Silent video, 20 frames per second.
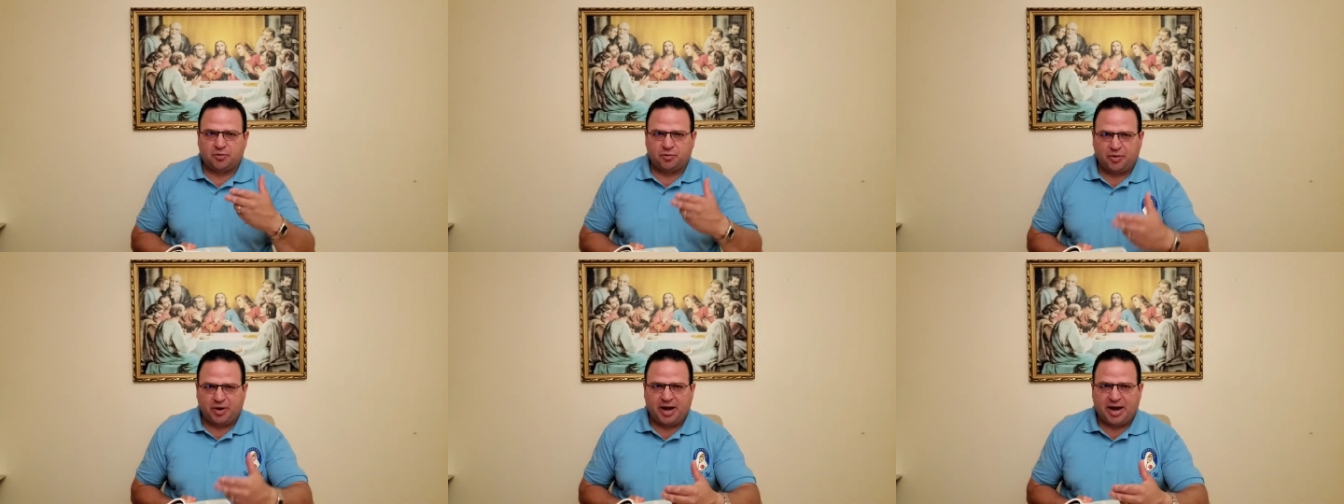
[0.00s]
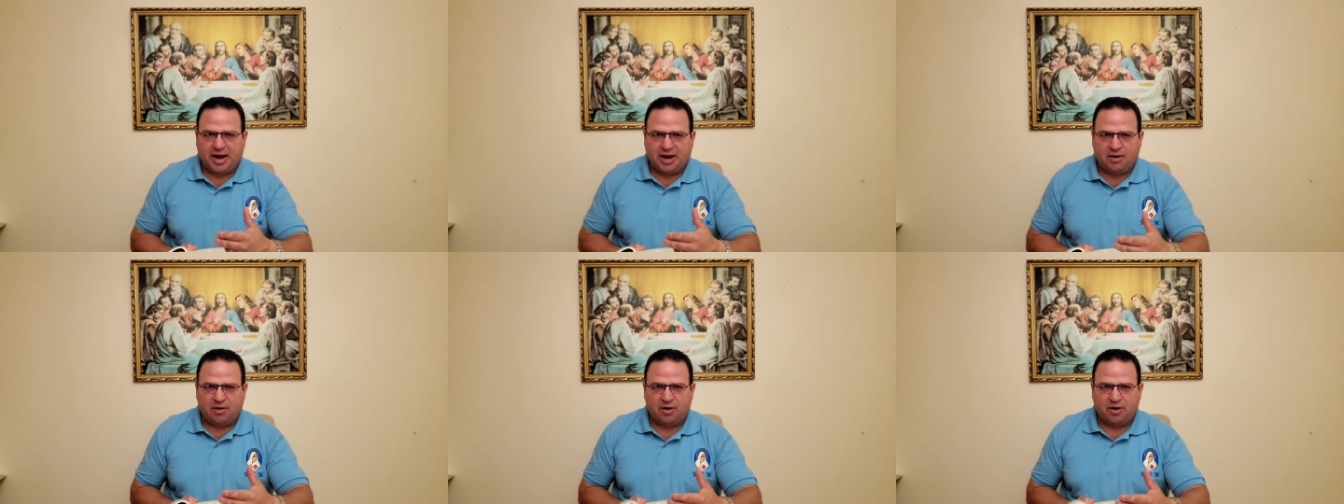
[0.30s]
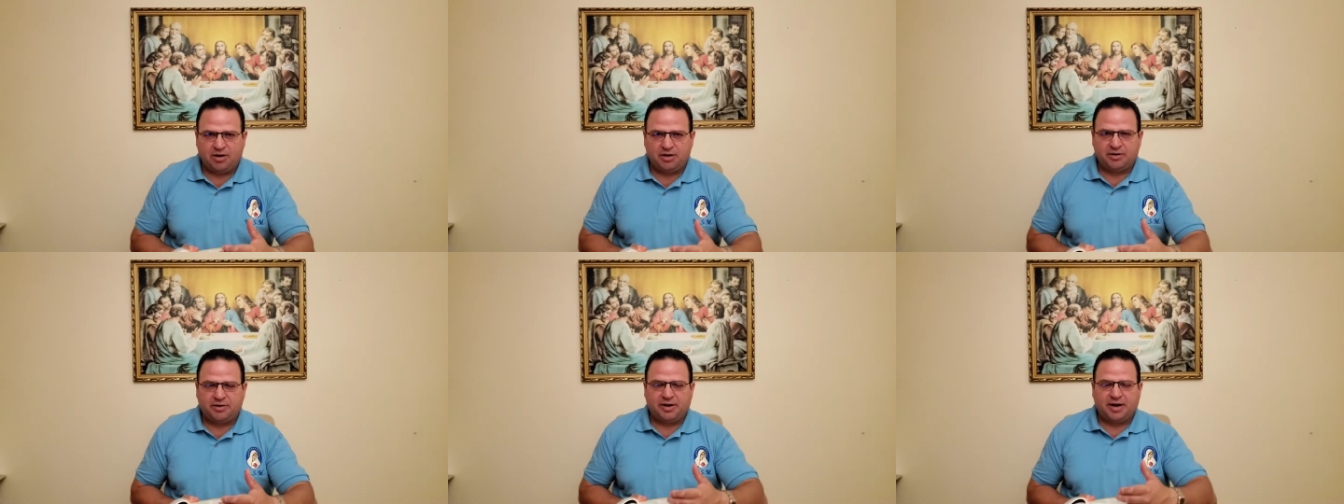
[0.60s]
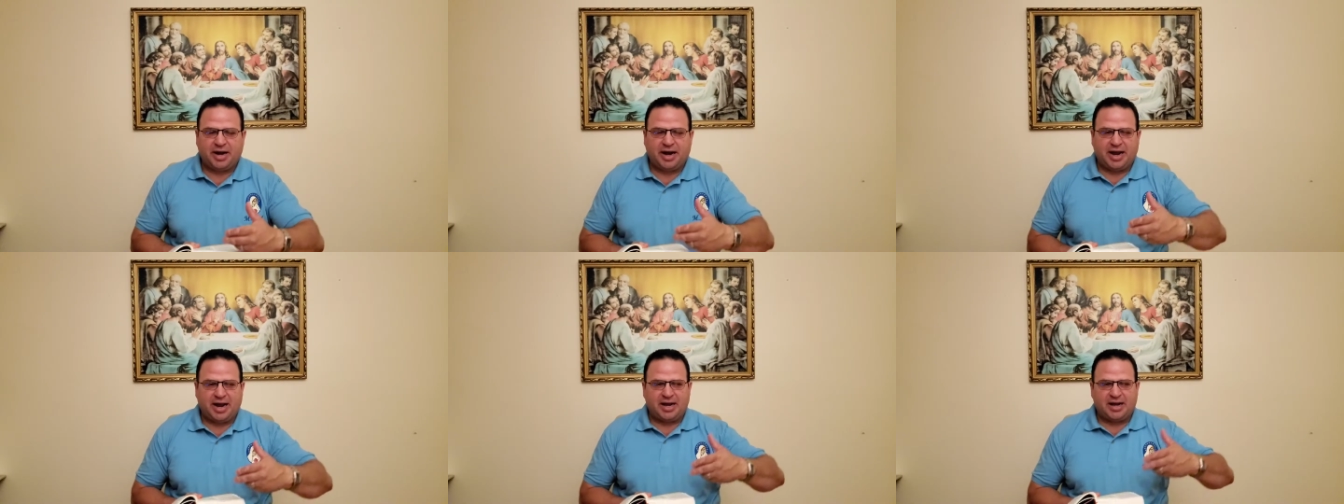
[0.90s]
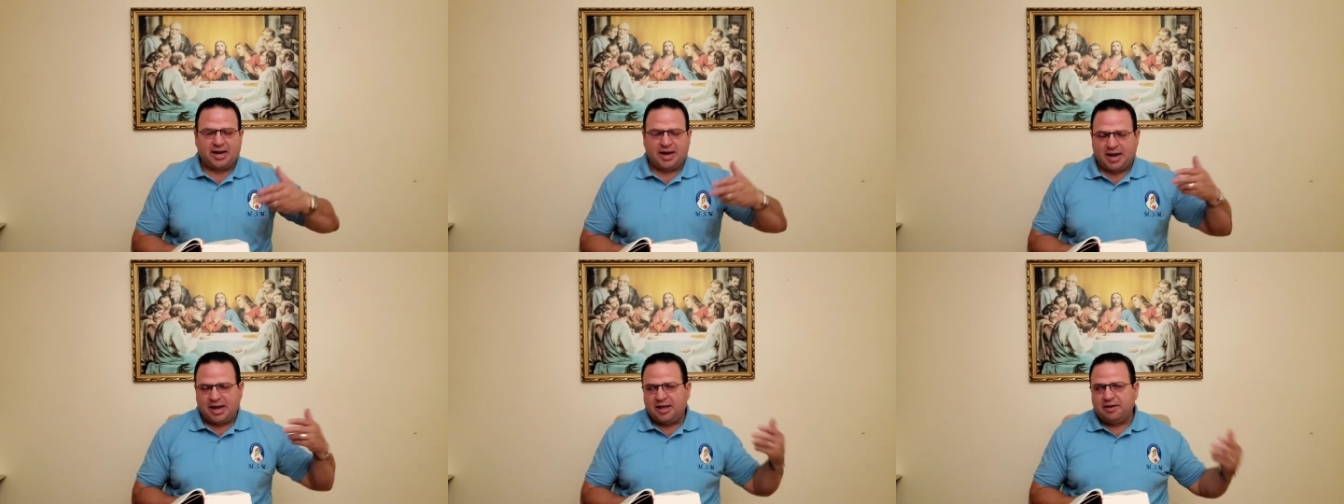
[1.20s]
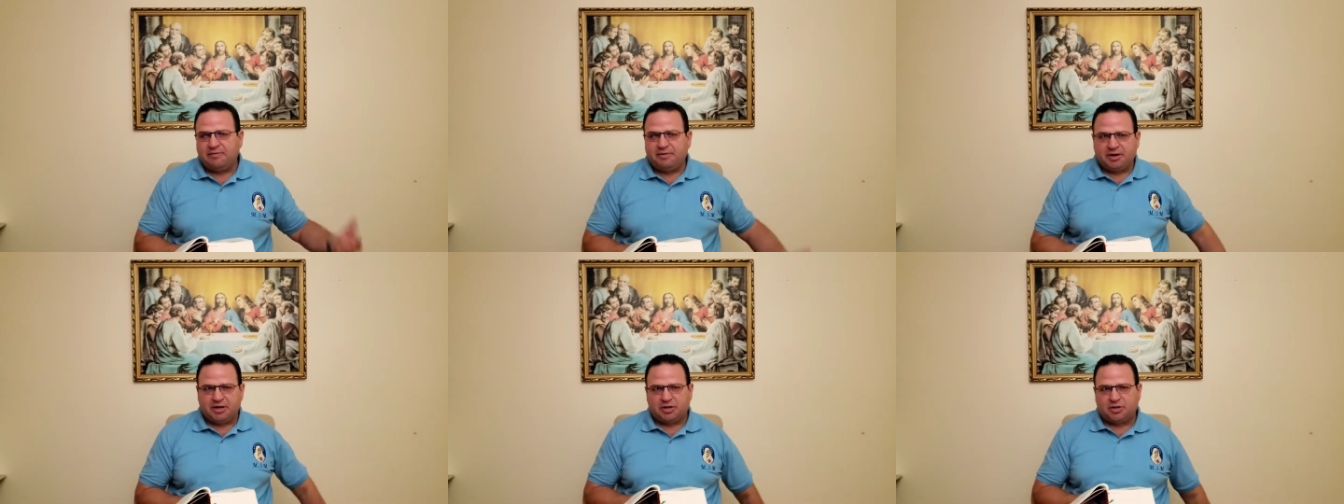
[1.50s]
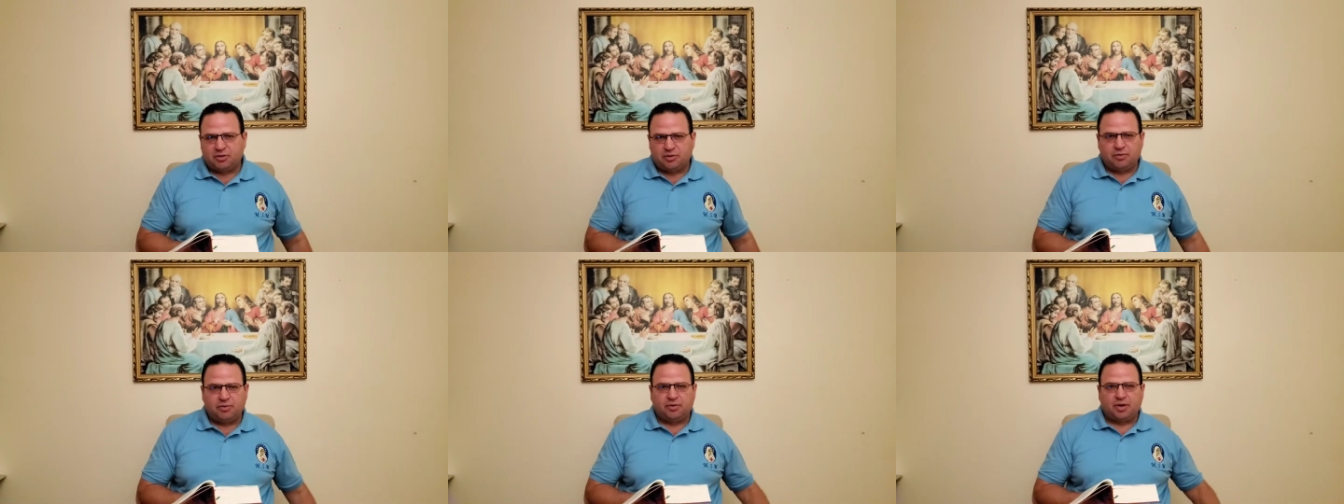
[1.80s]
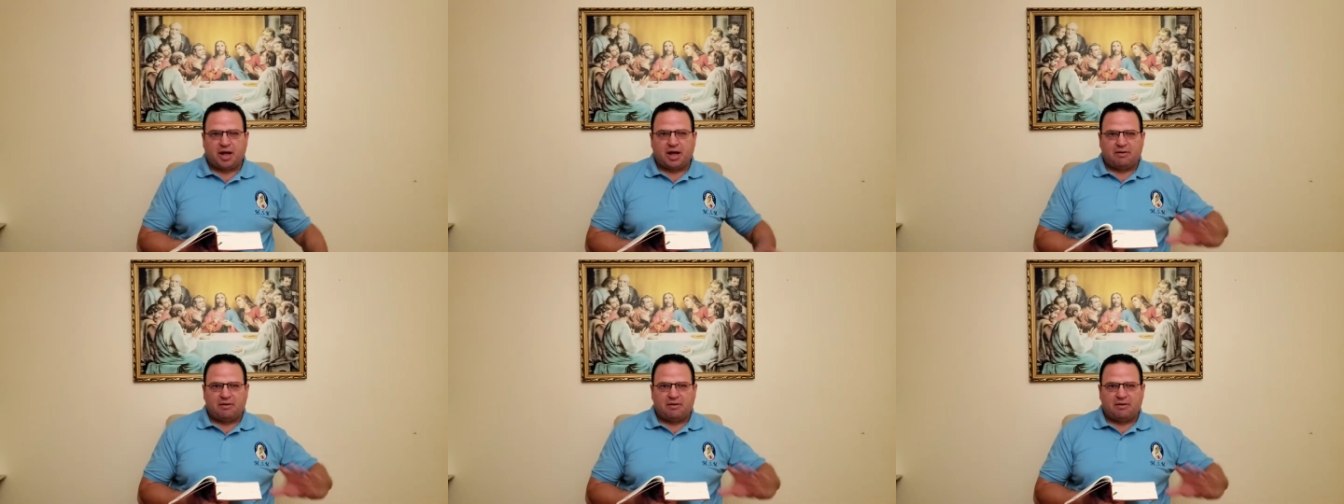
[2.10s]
383,